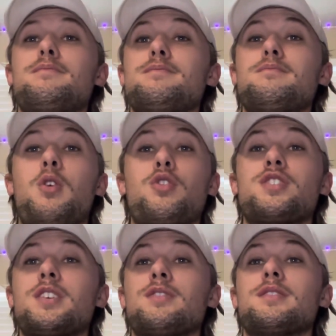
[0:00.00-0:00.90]
motor
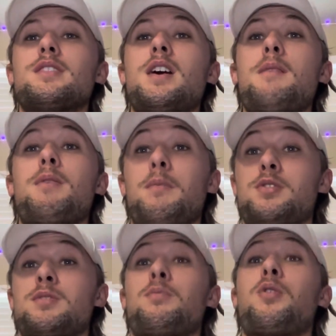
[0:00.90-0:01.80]
skills, but
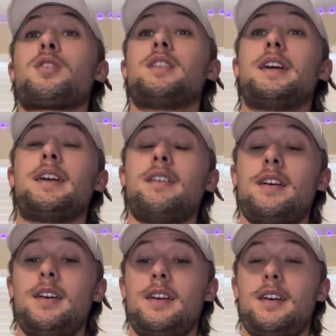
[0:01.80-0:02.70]
most importantly,
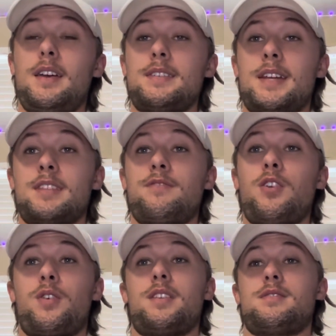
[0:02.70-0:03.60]
intense
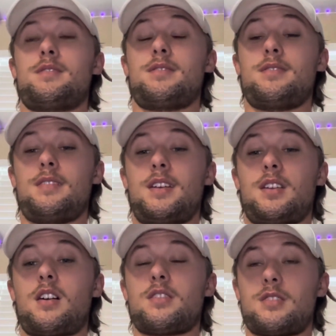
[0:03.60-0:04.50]
focus and
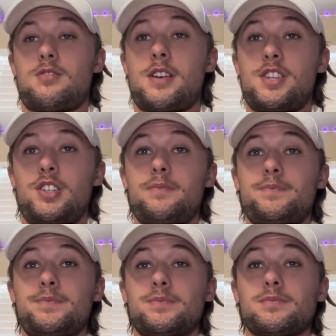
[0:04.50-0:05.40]
concentration.
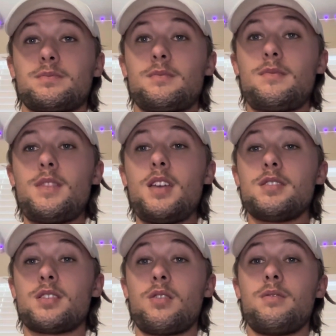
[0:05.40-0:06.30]

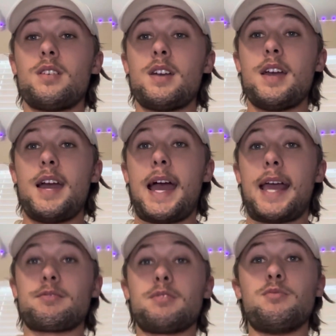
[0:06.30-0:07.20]
So,
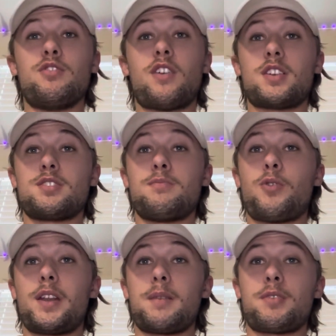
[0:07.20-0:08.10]
as we move on to
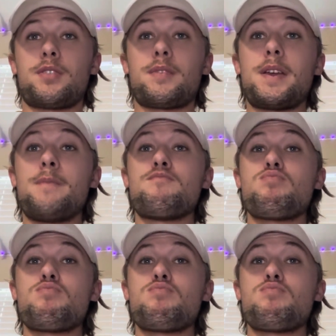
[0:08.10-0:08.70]
point number 3,